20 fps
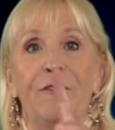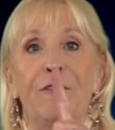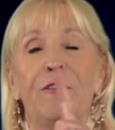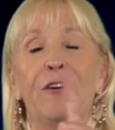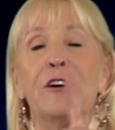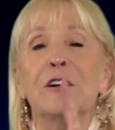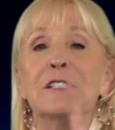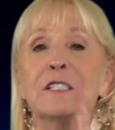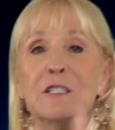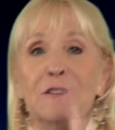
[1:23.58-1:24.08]

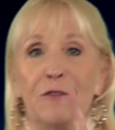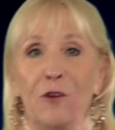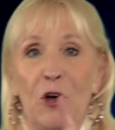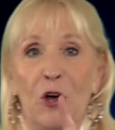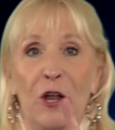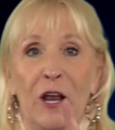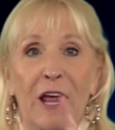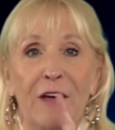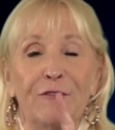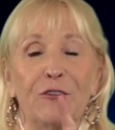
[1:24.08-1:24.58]
first of
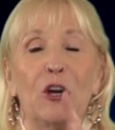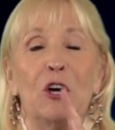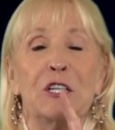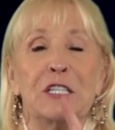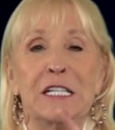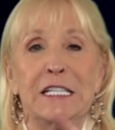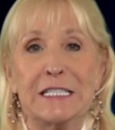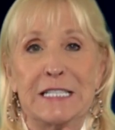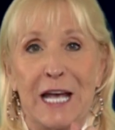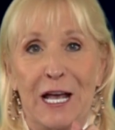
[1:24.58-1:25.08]
all, I've got
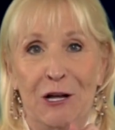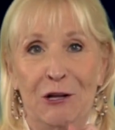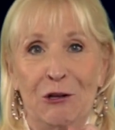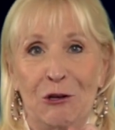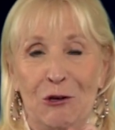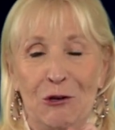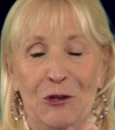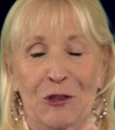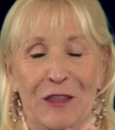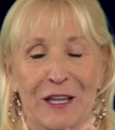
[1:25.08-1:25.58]
to tell
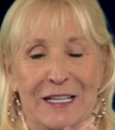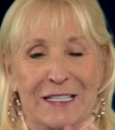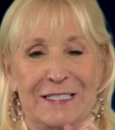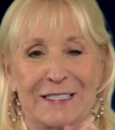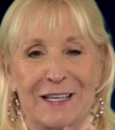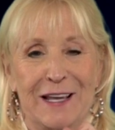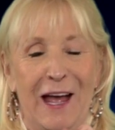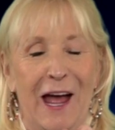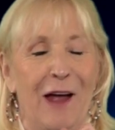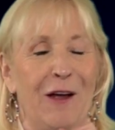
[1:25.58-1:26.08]
you this.
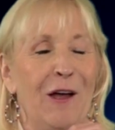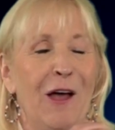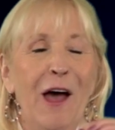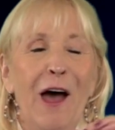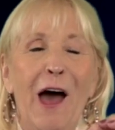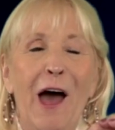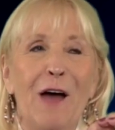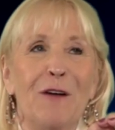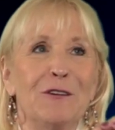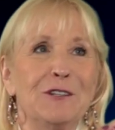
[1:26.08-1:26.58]

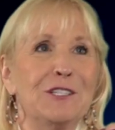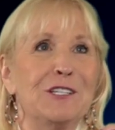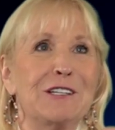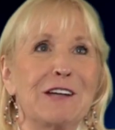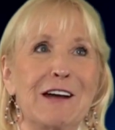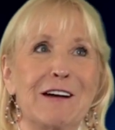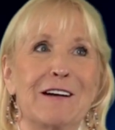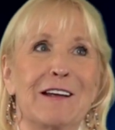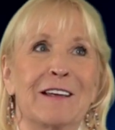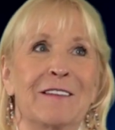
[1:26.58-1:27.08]
I was
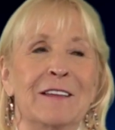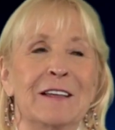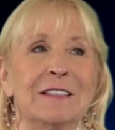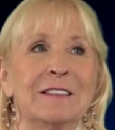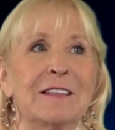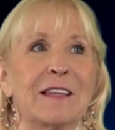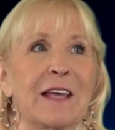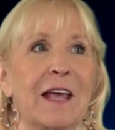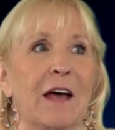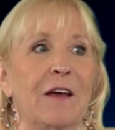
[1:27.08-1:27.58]
sharing this
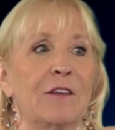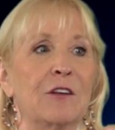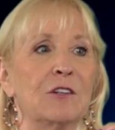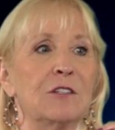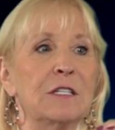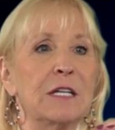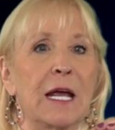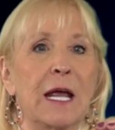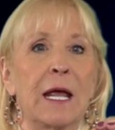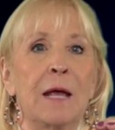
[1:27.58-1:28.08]
the other
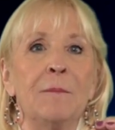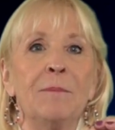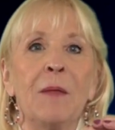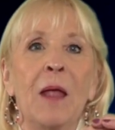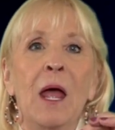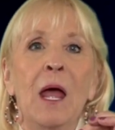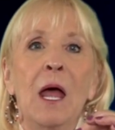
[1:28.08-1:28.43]
day.